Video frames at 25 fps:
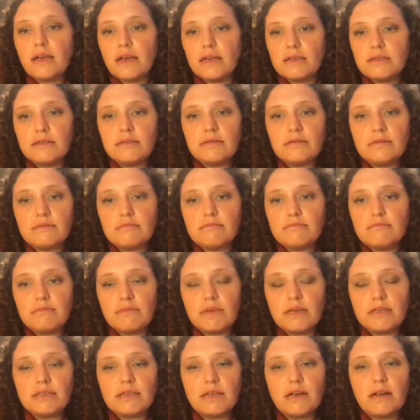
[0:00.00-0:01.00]
as
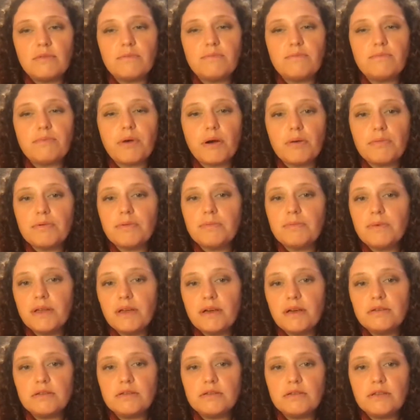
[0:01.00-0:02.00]
I said, I probably
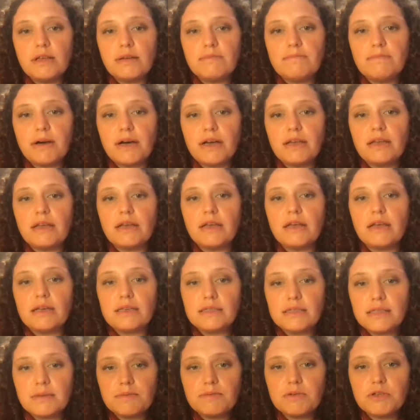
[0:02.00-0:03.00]
only do that by
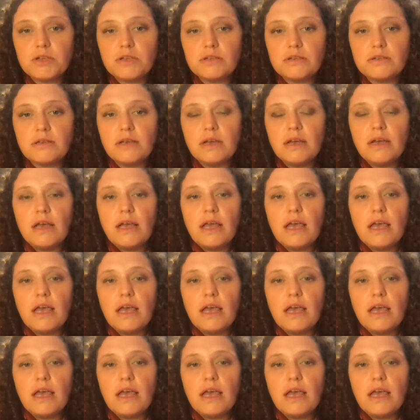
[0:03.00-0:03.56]
exception.